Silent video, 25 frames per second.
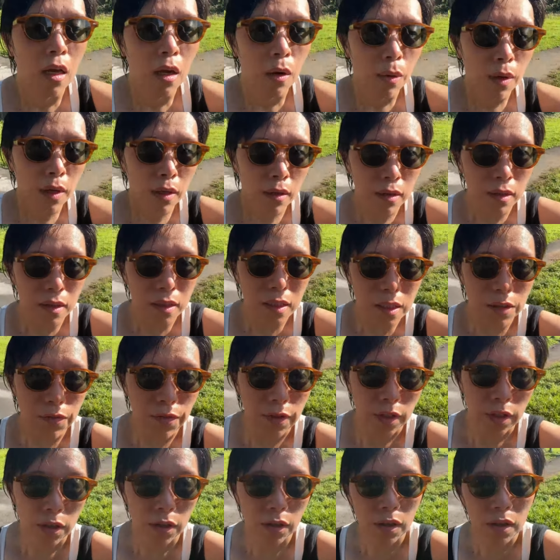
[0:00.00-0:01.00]
Well, this
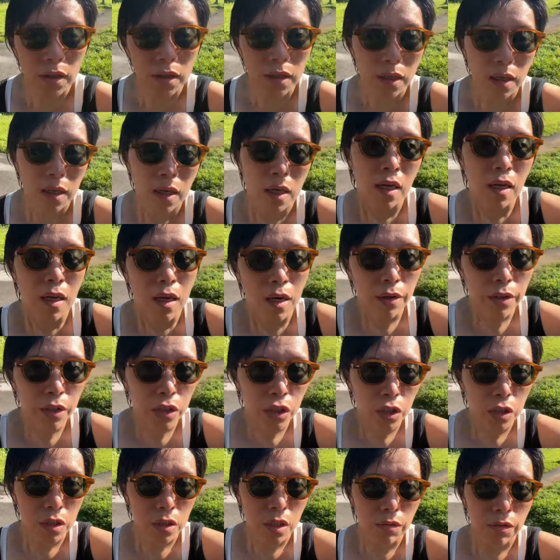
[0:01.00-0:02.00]
video, I want to
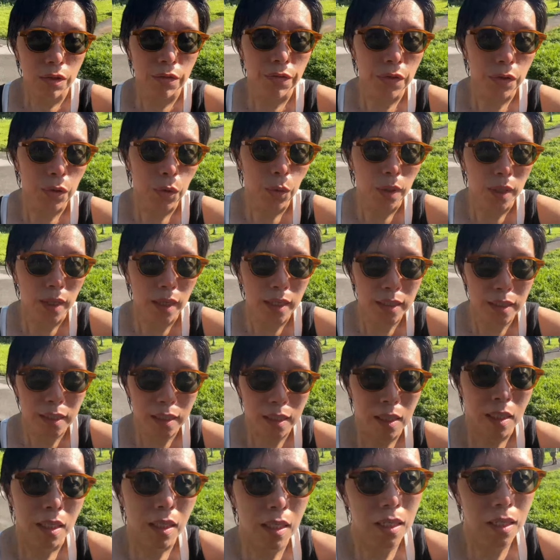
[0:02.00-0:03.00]
share with you what I
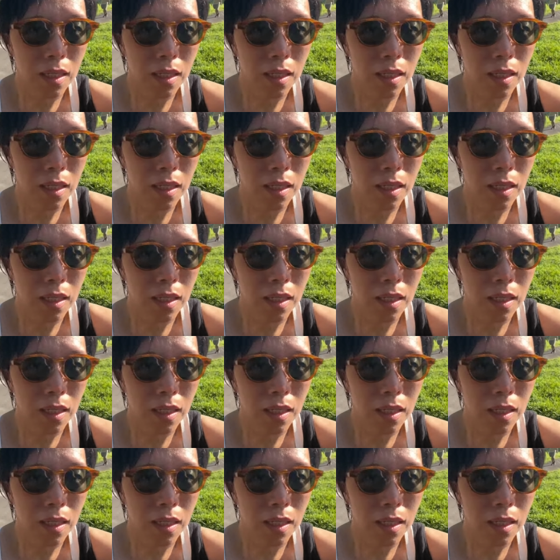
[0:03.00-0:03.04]
did